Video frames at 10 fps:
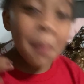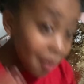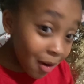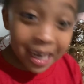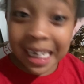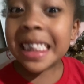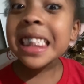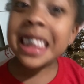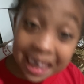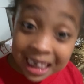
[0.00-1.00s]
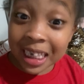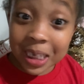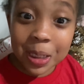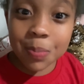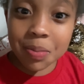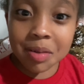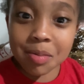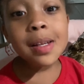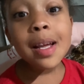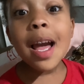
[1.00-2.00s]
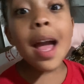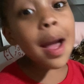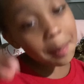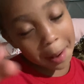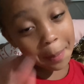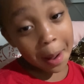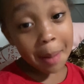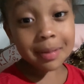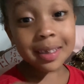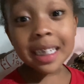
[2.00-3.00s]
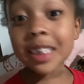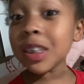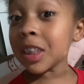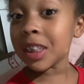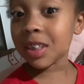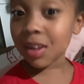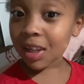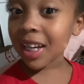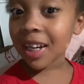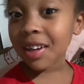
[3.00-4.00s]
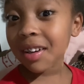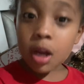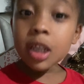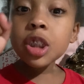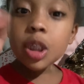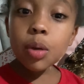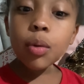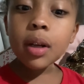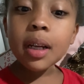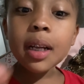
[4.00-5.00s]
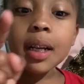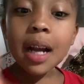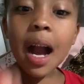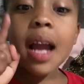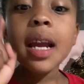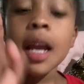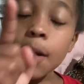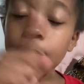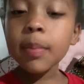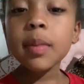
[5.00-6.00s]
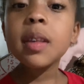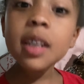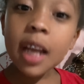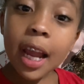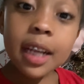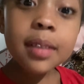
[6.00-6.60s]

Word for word: bored, he sleep. And my mama thinks she's slick. She went and got him today,